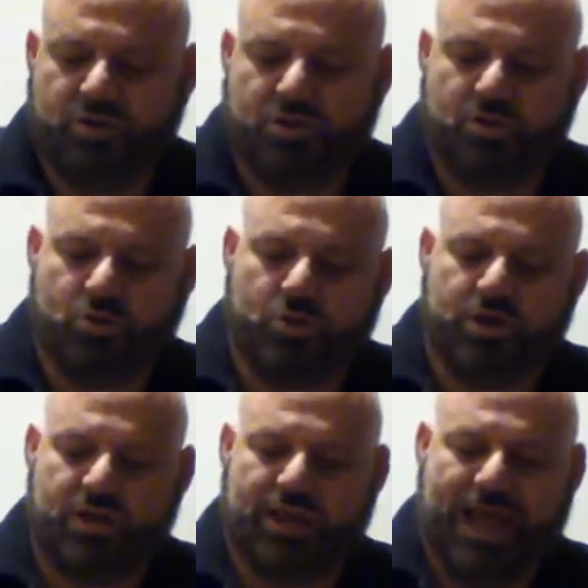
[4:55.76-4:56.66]
you
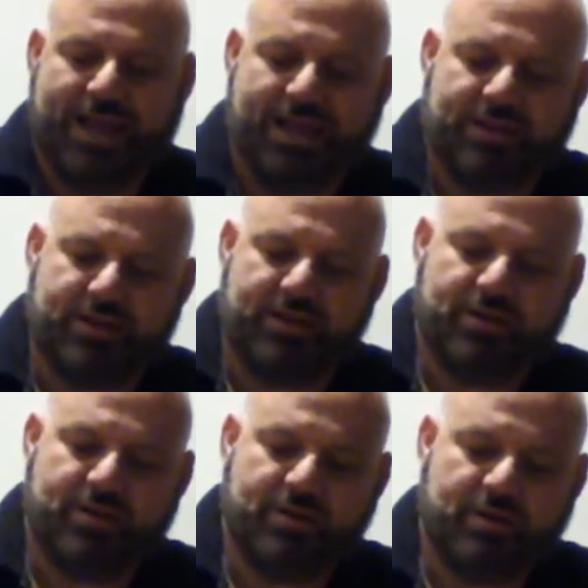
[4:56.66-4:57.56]
would light it,
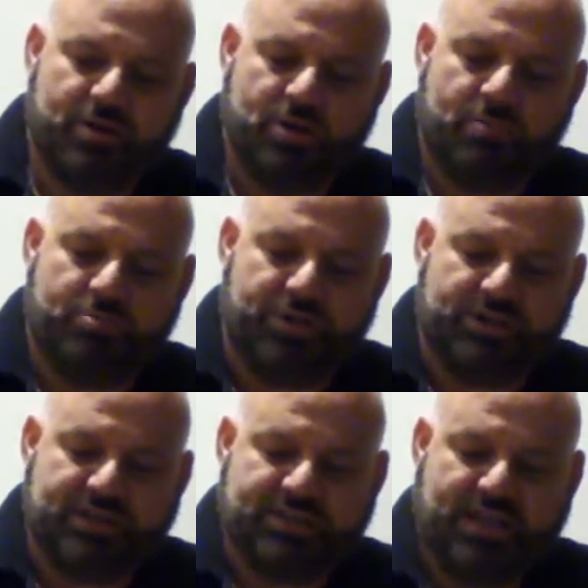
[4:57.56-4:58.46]
put
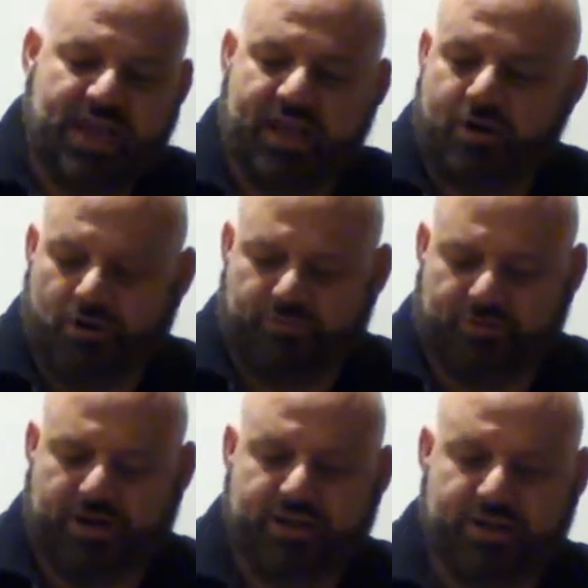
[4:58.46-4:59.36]
this can over it,